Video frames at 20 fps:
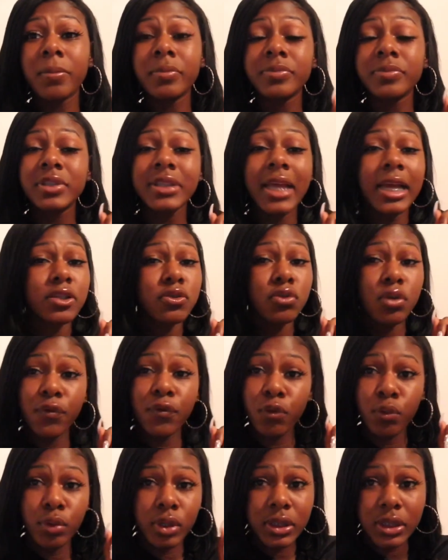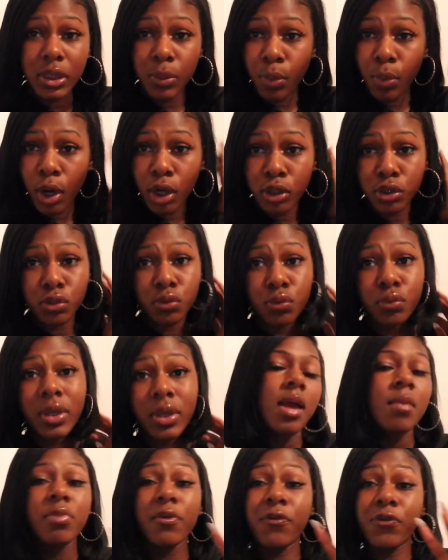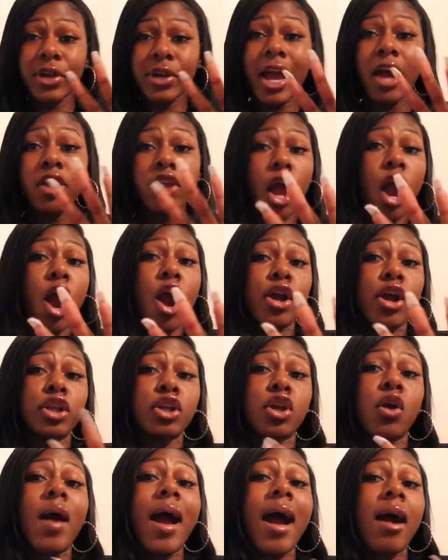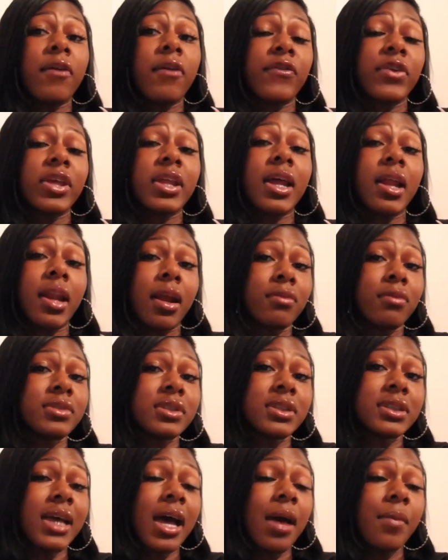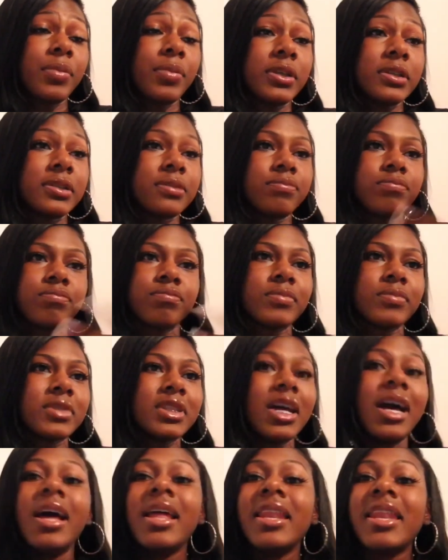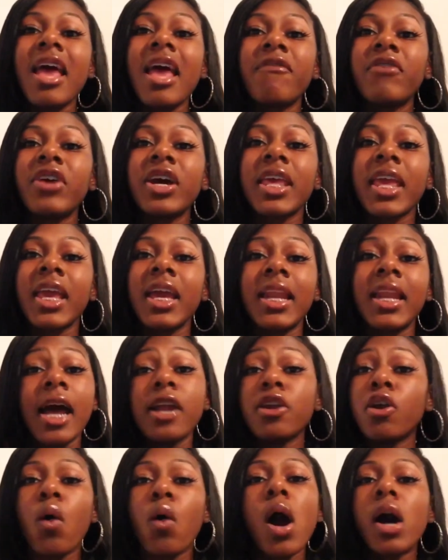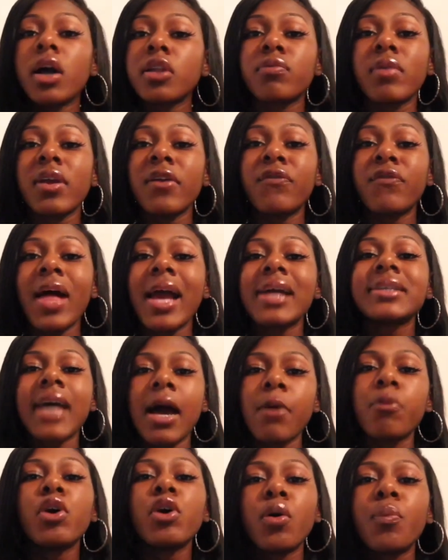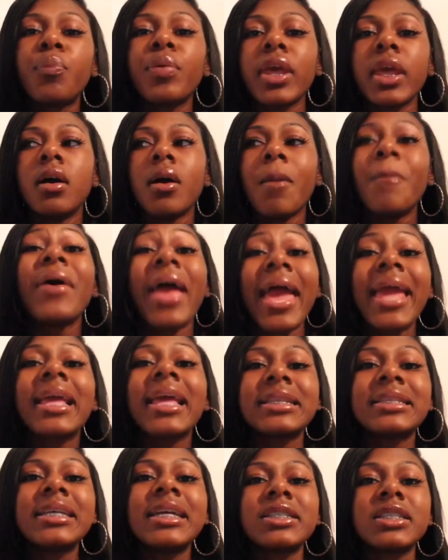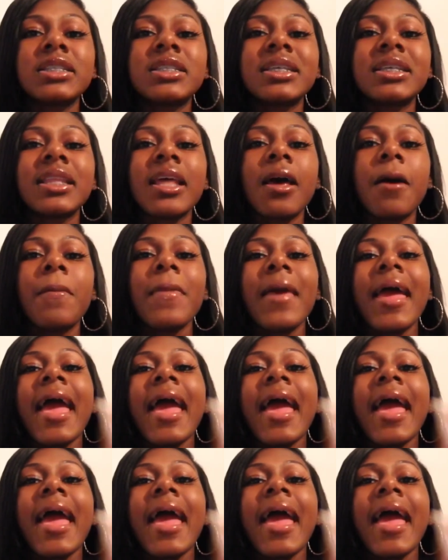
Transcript: Stay tuned if you want to see part 2. But for now, y'all already know how I figured out I was a side piece. Never again. I know all the red flags. I will be paying attention to them,